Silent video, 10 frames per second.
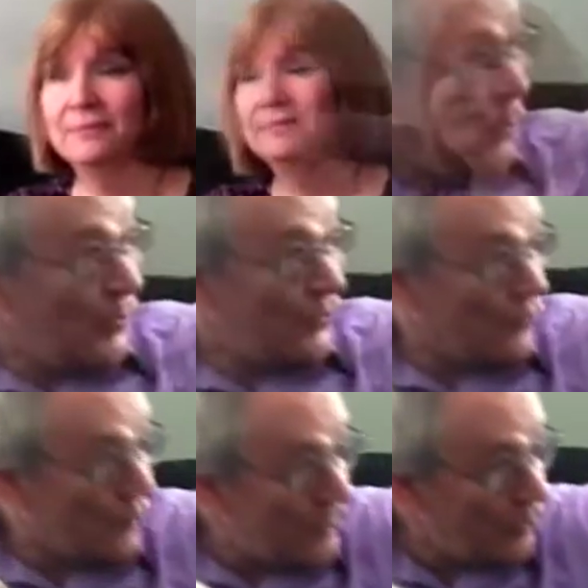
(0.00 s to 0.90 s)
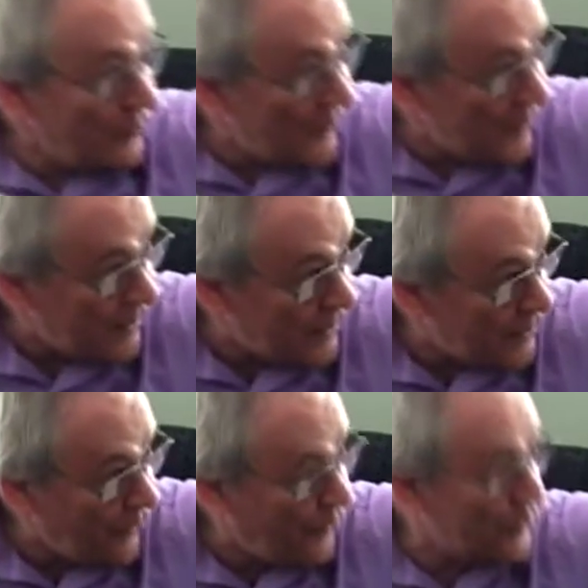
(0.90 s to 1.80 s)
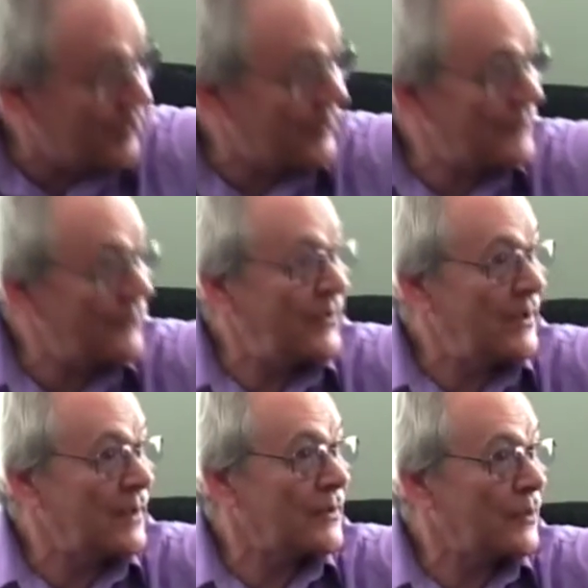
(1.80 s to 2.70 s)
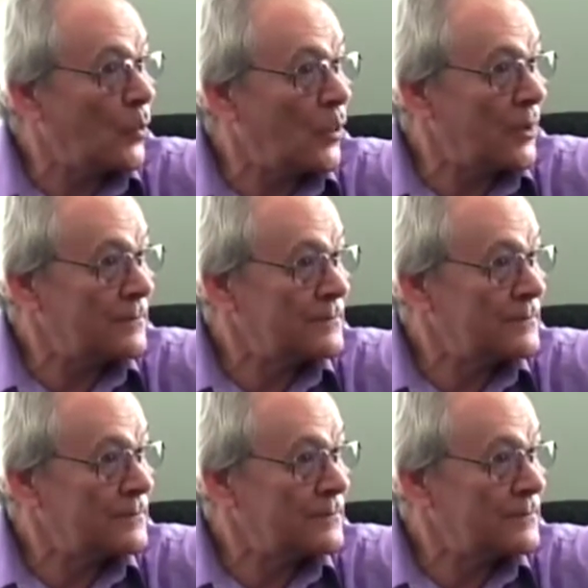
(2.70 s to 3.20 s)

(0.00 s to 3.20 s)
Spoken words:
It was right over there, 37 feet under the water.